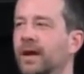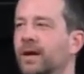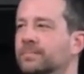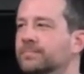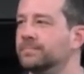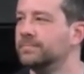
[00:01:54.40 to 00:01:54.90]

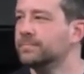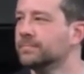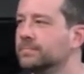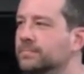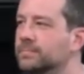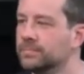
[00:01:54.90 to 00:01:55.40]

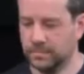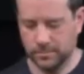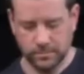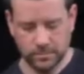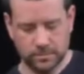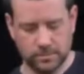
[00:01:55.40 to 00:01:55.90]

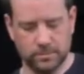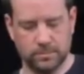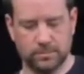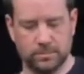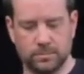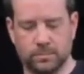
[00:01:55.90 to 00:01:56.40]

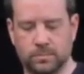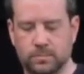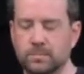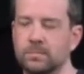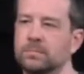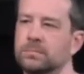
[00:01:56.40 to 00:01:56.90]

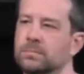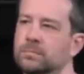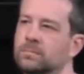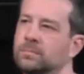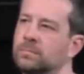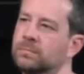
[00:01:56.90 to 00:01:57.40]

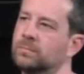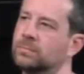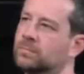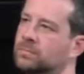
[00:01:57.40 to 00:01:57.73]
(not speaking)